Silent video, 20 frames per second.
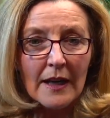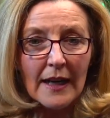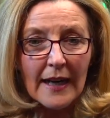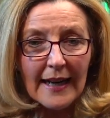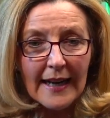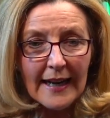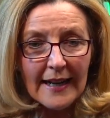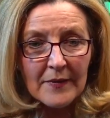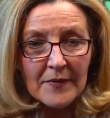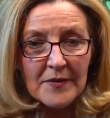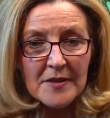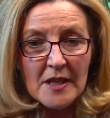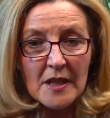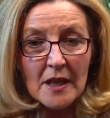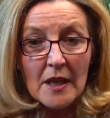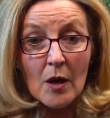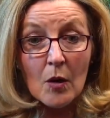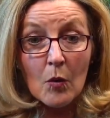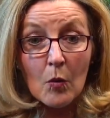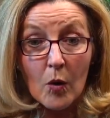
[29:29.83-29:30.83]
And
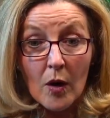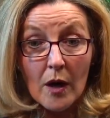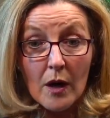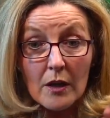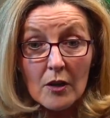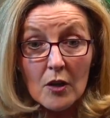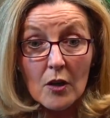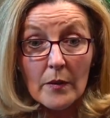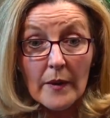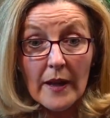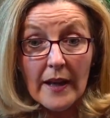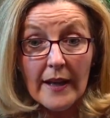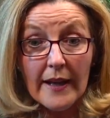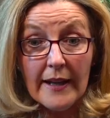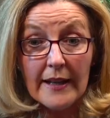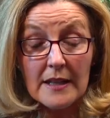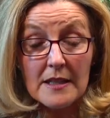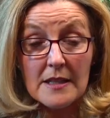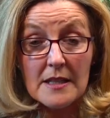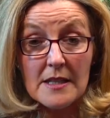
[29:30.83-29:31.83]
work on that
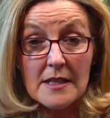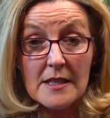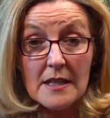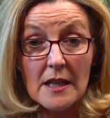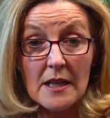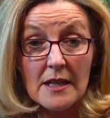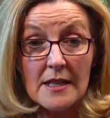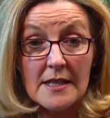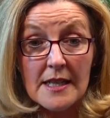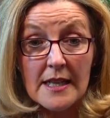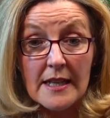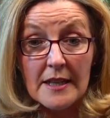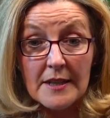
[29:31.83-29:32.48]
exercise.